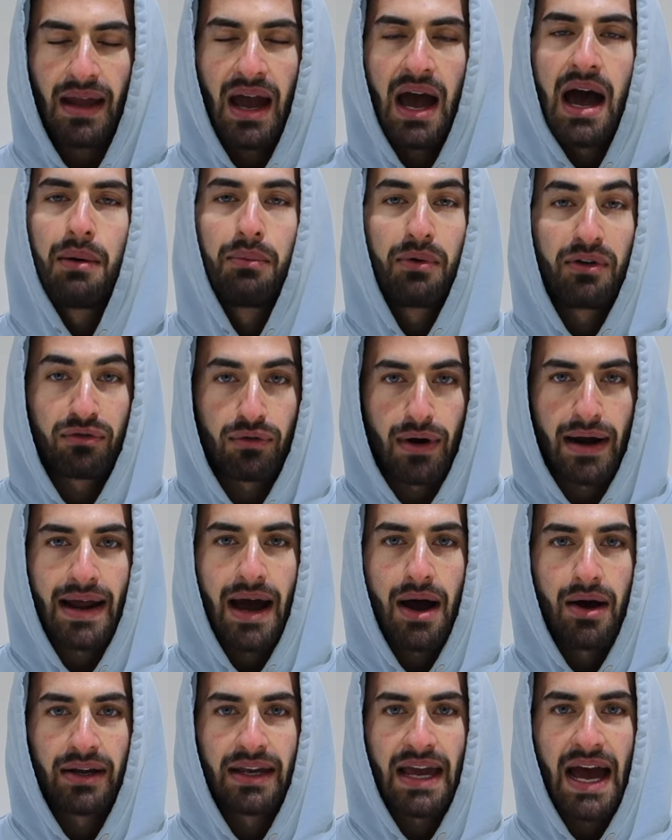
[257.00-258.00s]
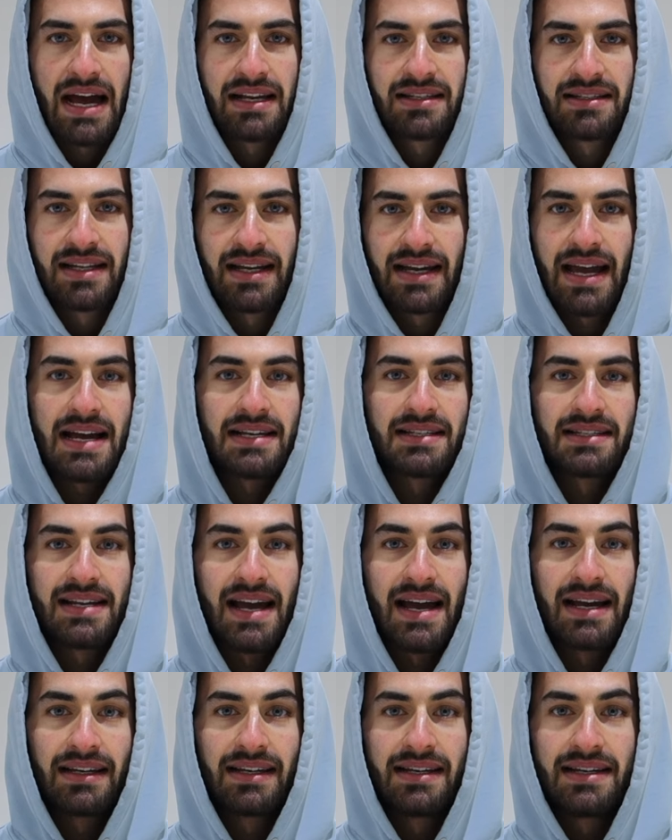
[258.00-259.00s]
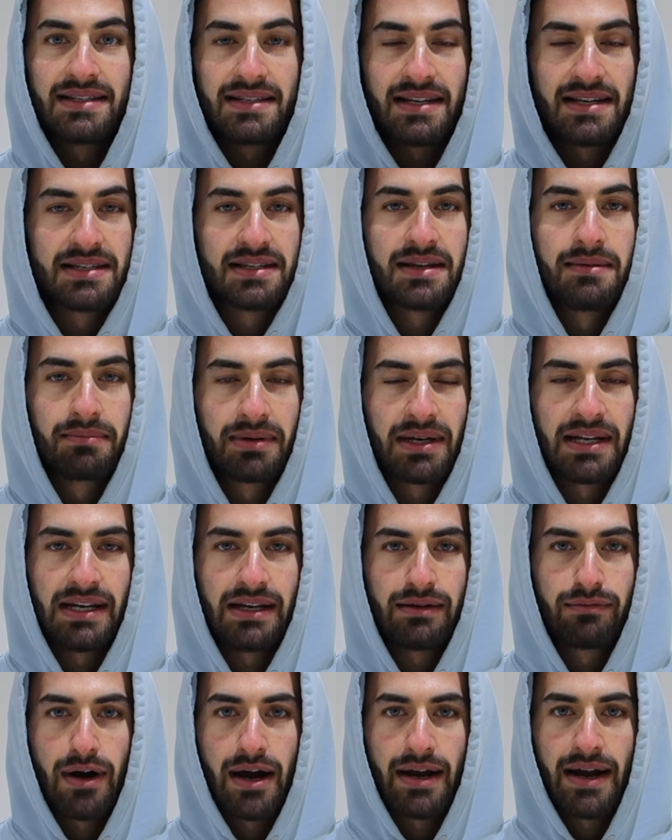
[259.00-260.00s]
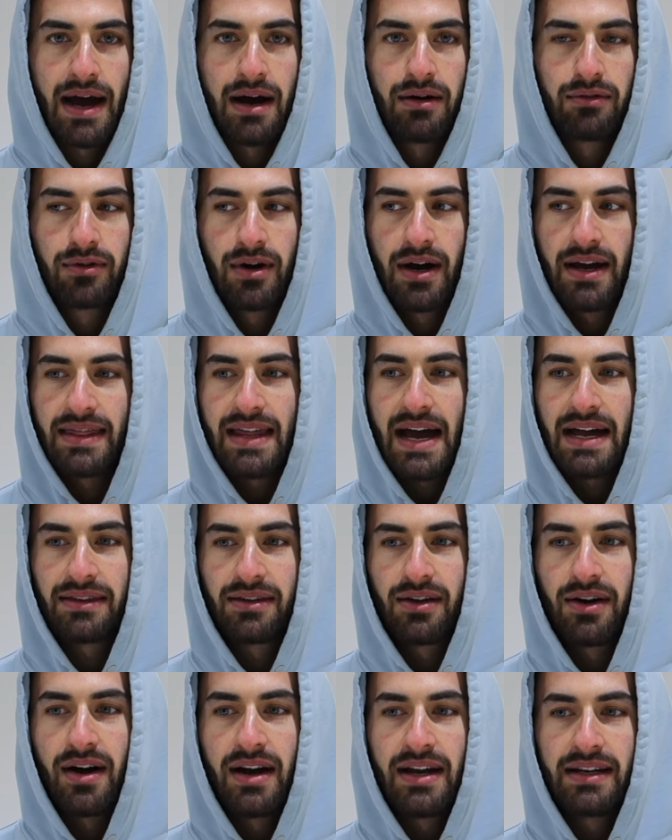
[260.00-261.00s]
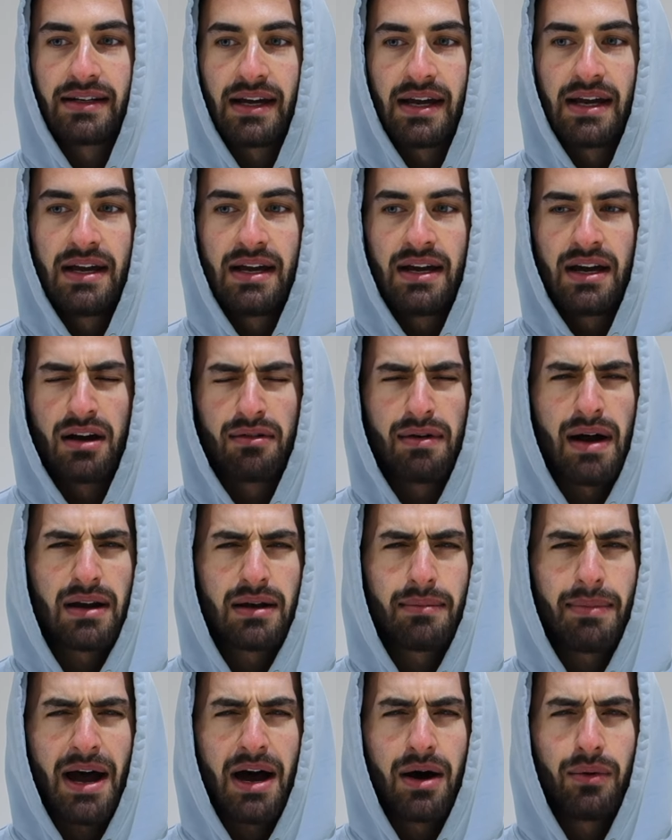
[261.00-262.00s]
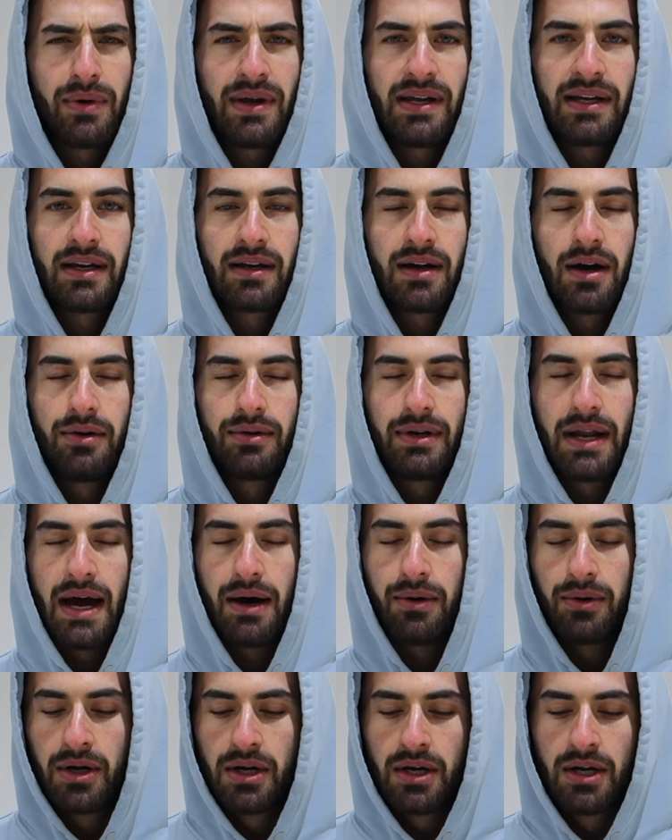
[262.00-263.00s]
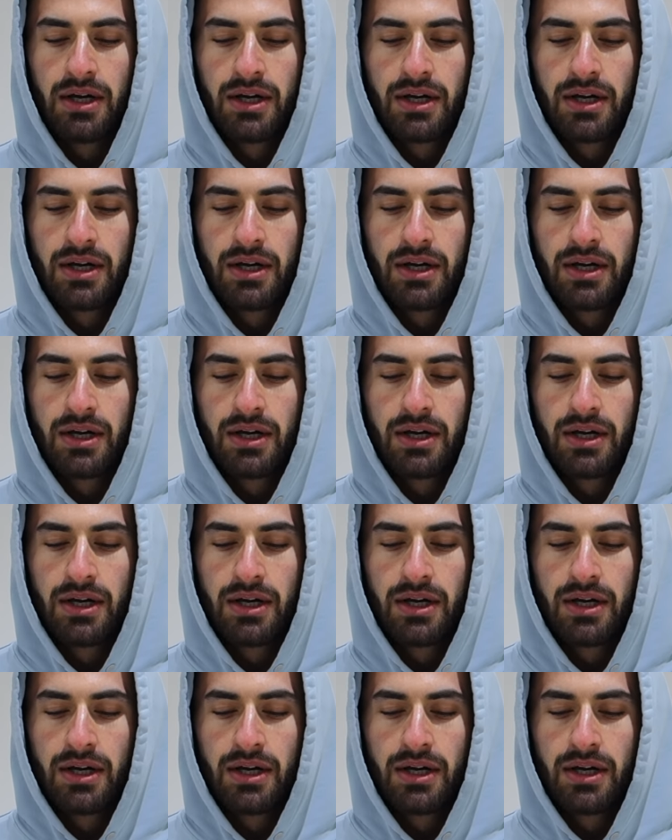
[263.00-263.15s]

And we've run out of gas. The gas tank is, is completely run out, right? That died around about a week ago now.